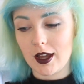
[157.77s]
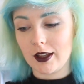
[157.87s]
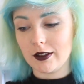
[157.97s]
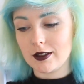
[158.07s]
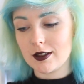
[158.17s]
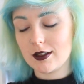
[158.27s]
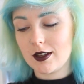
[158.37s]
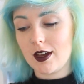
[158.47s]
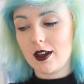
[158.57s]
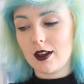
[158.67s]
And
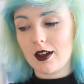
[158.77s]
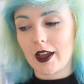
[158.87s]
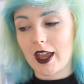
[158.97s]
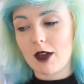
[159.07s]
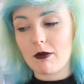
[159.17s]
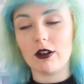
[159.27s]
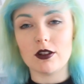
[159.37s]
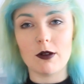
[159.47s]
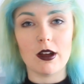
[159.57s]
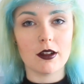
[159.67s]
I came out
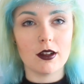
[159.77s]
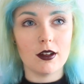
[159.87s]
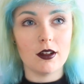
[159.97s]
to my